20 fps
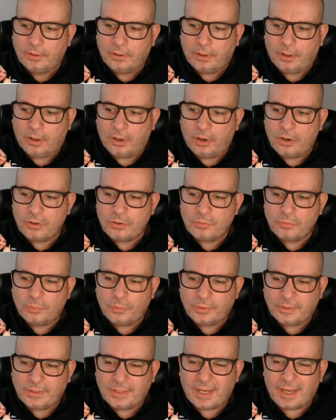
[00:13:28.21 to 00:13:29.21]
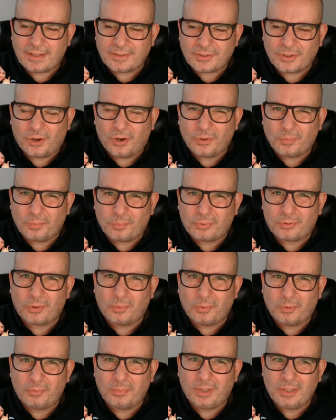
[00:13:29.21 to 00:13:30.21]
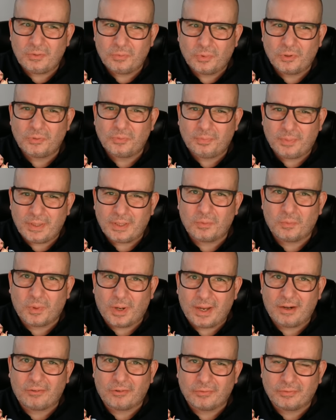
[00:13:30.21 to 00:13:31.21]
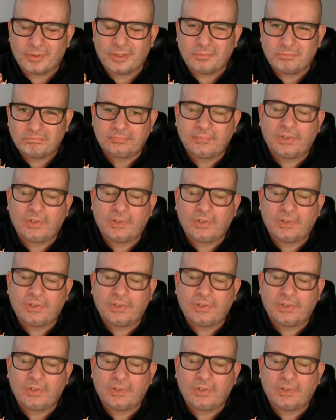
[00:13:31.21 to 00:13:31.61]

I would guess I probably would be aware of it.